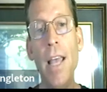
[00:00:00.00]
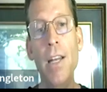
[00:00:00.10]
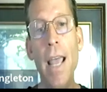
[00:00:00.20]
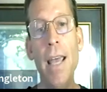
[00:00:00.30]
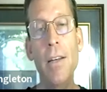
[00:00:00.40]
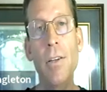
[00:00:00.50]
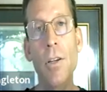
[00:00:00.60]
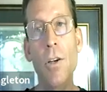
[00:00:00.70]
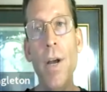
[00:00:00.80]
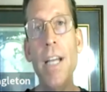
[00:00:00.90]
and, and
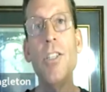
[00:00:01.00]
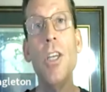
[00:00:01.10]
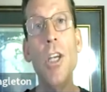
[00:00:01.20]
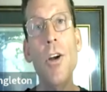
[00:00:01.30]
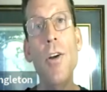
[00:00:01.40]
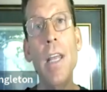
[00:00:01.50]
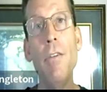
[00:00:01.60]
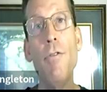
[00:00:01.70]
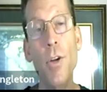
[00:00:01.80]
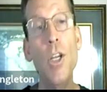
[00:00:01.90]
creating security
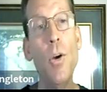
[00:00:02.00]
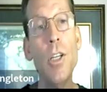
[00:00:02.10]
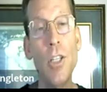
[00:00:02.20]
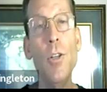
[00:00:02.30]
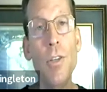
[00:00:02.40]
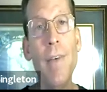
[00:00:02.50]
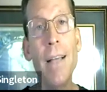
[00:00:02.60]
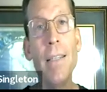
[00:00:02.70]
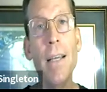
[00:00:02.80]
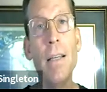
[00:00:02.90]
for your exclusive
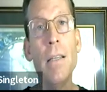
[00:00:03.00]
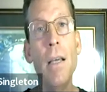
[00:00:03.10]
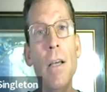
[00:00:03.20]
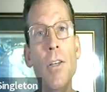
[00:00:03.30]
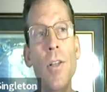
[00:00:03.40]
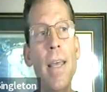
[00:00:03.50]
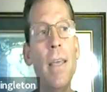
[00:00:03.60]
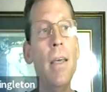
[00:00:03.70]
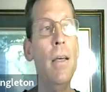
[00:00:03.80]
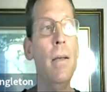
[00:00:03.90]
access. So
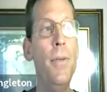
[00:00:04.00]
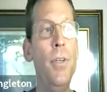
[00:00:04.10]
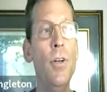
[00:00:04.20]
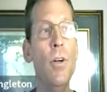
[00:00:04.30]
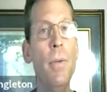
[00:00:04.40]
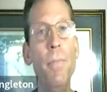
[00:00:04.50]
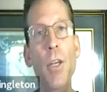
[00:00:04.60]
like your,